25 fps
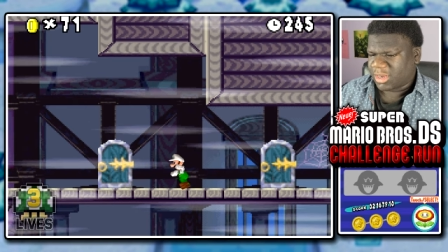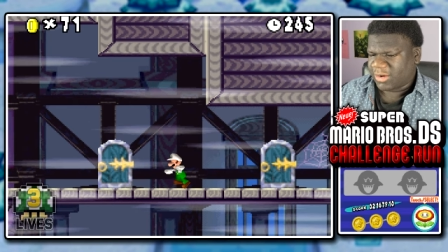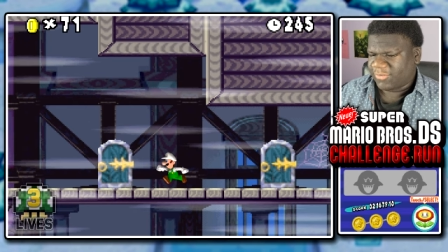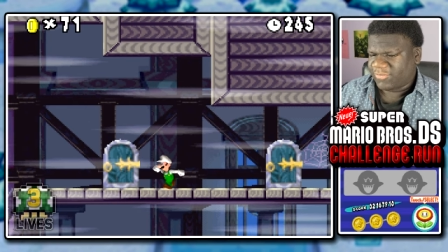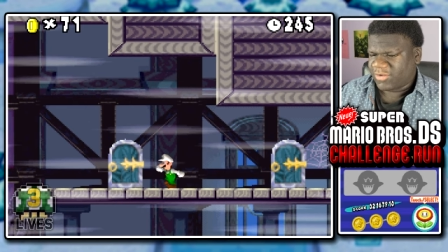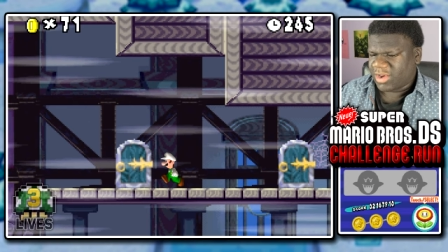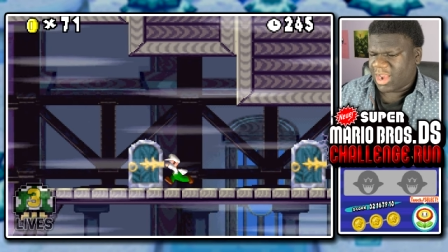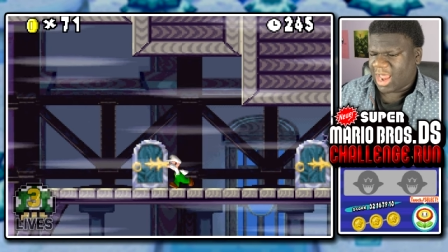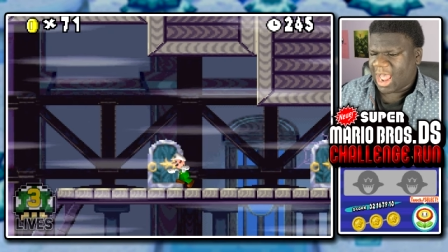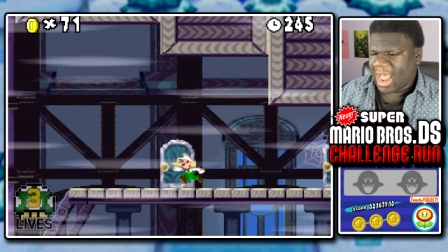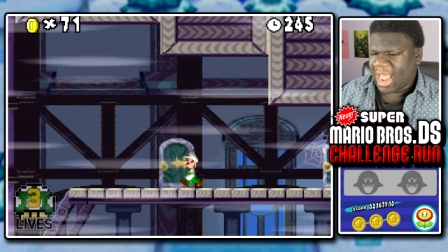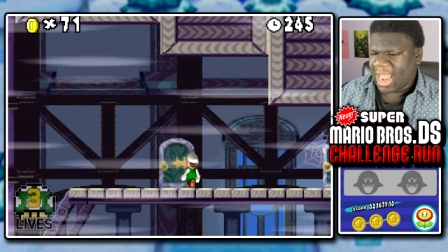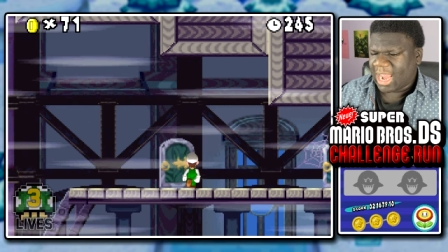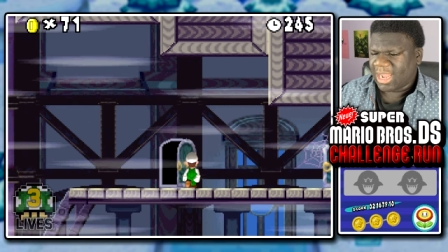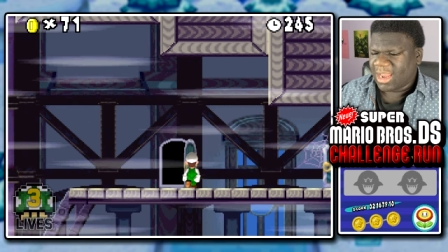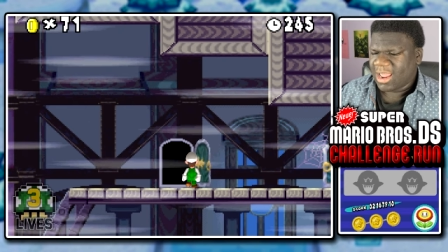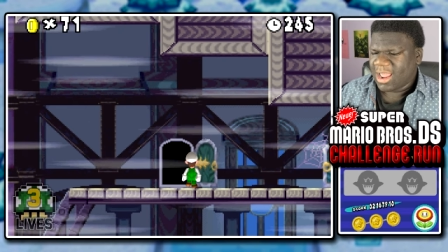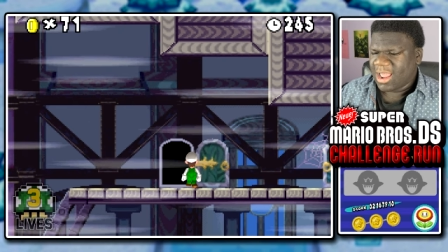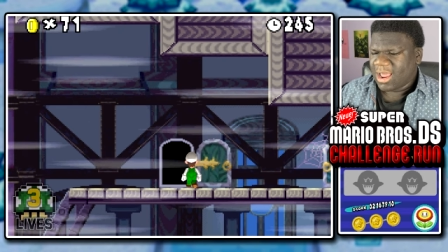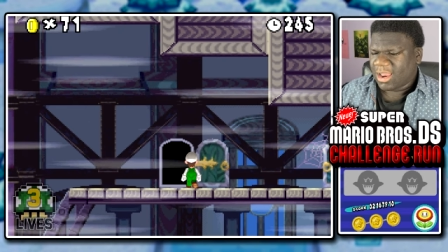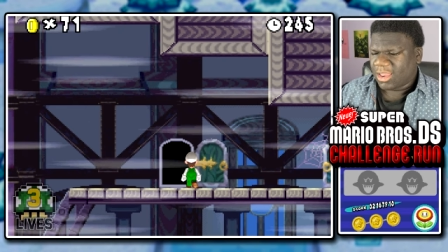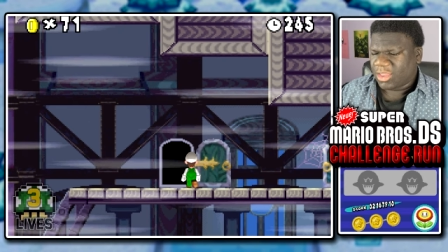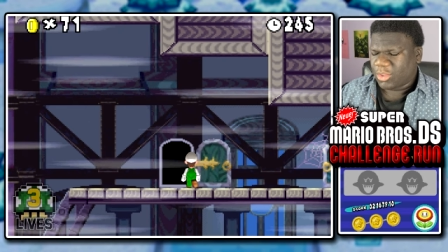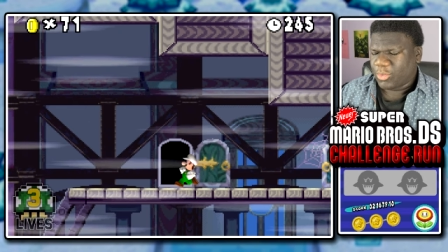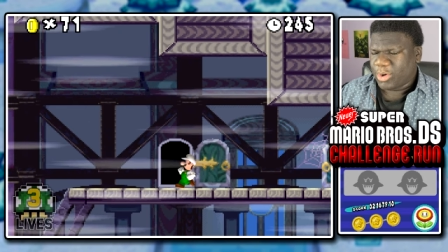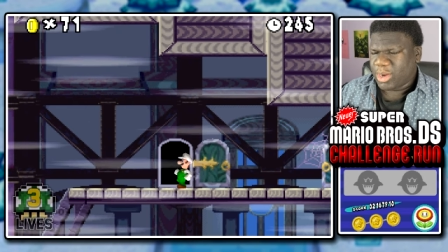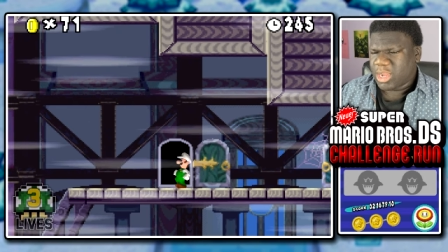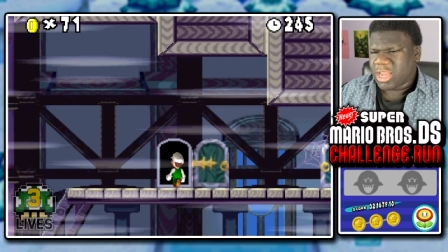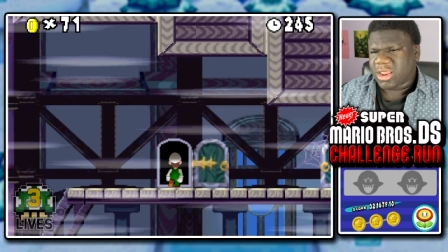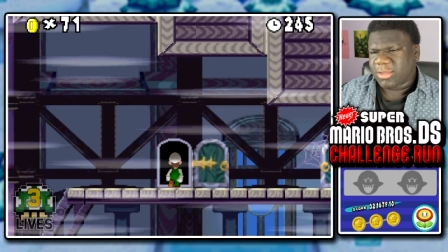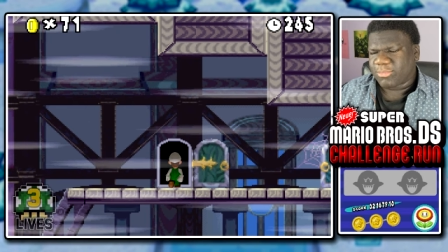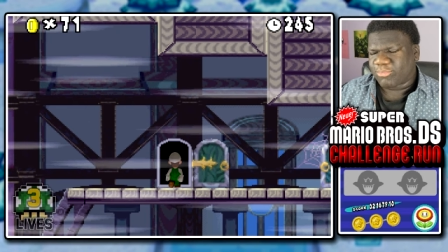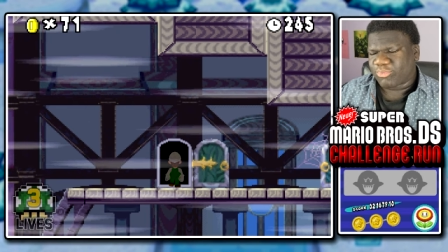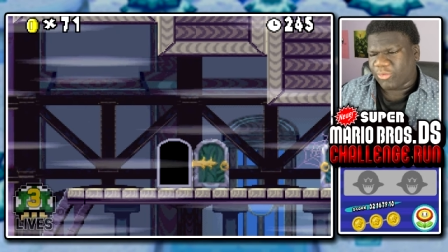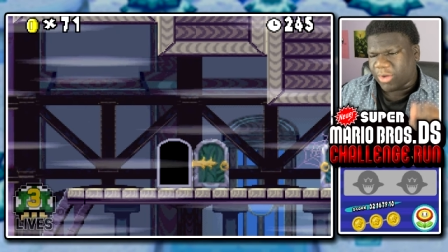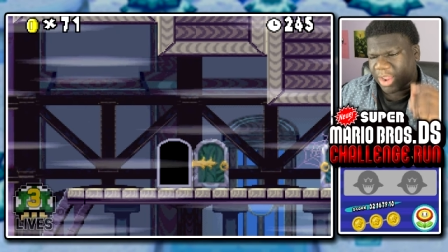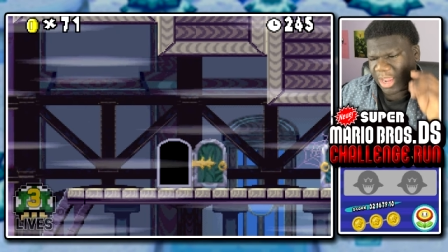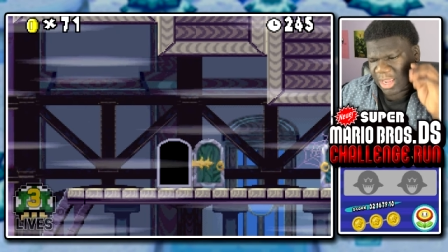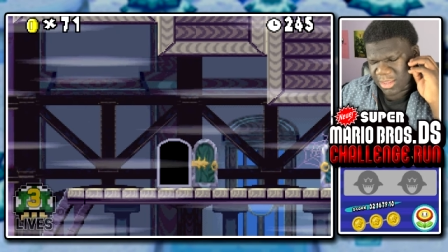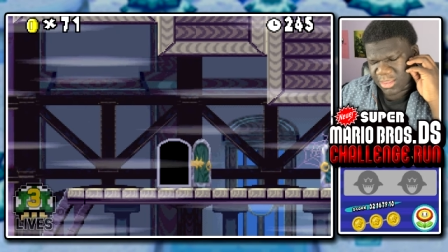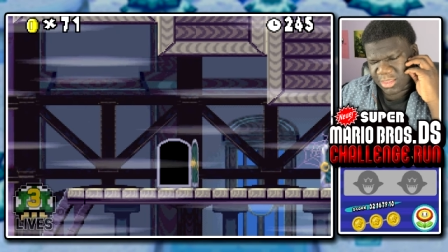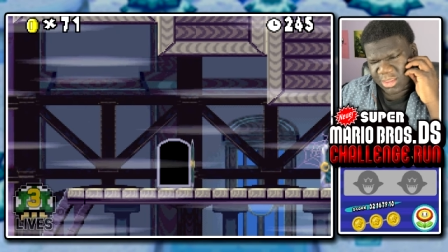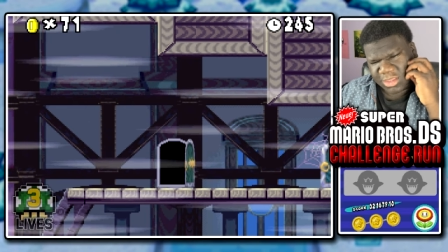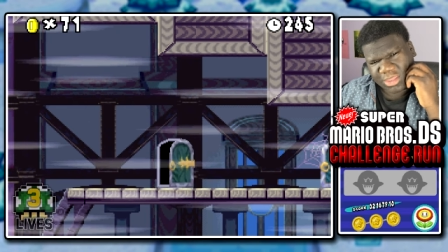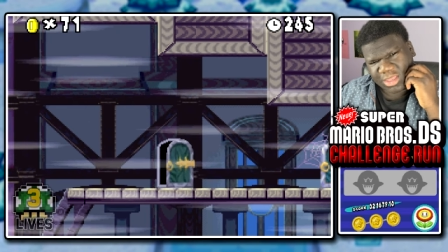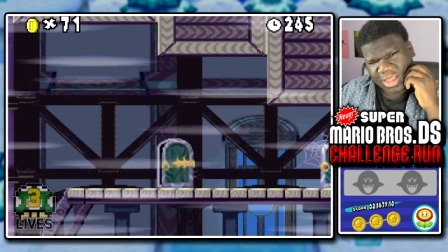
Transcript: If not, Luigi breaks this